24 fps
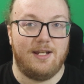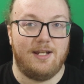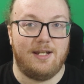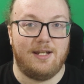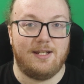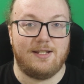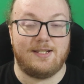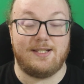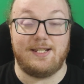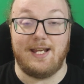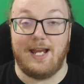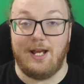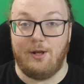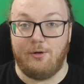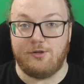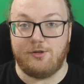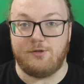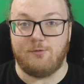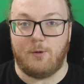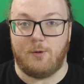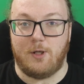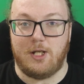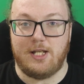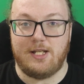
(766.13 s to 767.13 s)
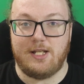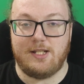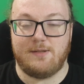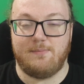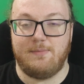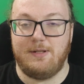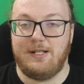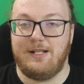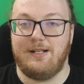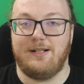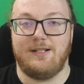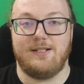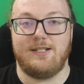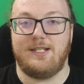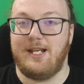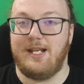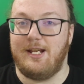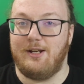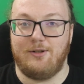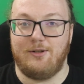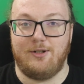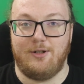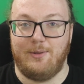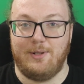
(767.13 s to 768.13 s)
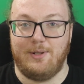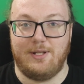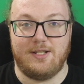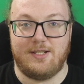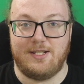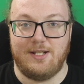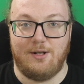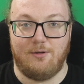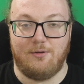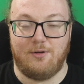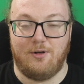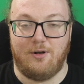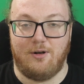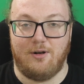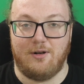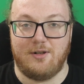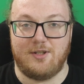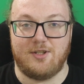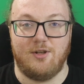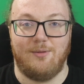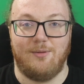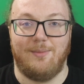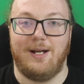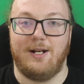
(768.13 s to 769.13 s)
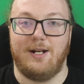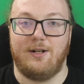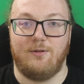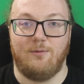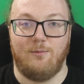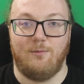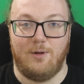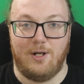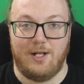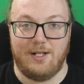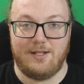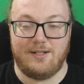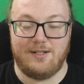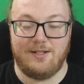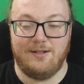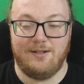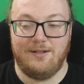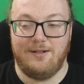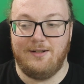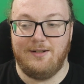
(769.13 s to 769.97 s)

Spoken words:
sales wise, because they are going to sell cards no matter what.